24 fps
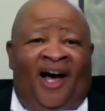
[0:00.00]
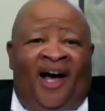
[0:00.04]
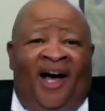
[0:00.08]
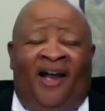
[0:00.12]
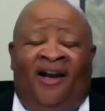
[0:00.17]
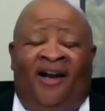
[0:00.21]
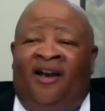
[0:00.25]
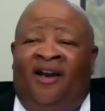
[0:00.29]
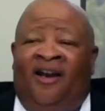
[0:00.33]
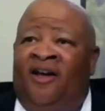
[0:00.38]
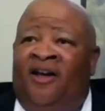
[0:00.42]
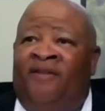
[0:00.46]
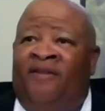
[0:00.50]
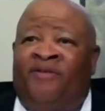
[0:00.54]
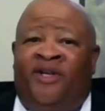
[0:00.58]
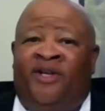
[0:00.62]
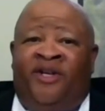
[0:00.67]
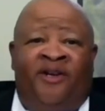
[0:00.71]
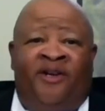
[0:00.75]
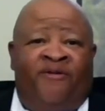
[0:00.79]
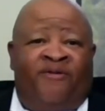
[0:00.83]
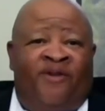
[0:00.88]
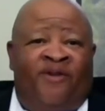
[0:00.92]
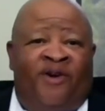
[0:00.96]
I
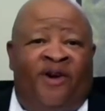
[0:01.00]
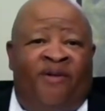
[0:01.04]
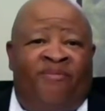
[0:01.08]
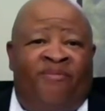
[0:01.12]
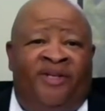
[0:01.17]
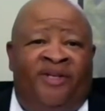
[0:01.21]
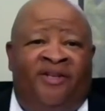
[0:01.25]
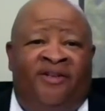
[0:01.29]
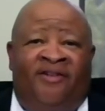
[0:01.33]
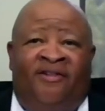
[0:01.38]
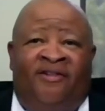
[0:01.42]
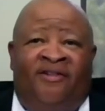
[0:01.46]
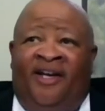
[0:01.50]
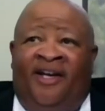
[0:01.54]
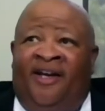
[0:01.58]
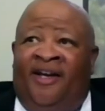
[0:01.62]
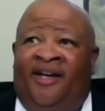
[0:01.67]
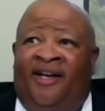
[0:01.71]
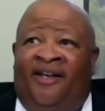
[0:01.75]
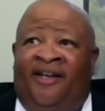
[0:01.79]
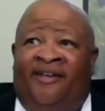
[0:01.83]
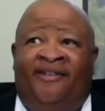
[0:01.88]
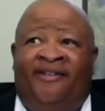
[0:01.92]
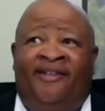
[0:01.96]
love to hear from you,
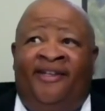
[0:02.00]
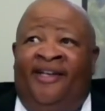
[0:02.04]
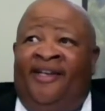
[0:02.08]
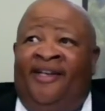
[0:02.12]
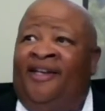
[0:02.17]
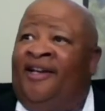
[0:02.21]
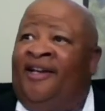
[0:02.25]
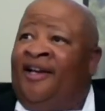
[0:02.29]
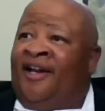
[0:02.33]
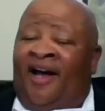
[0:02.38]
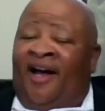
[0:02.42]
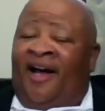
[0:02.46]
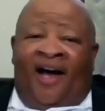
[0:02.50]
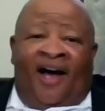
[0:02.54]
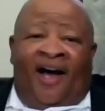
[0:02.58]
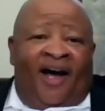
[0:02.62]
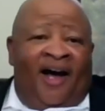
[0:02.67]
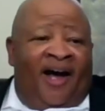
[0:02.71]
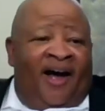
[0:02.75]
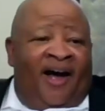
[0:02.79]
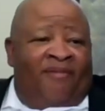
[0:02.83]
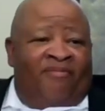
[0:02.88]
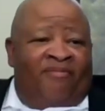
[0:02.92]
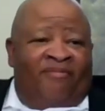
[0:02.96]
and
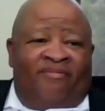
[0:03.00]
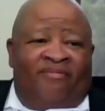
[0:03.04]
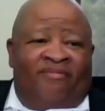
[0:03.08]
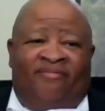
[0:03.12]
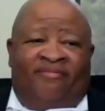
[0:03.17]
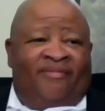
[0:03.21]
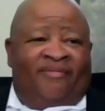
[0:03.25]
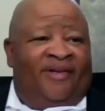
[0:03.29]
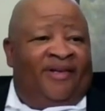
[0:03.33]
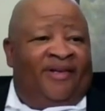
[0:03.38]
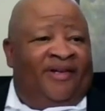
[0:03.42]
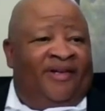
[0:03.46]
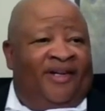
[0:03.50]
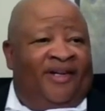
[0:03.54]
I'm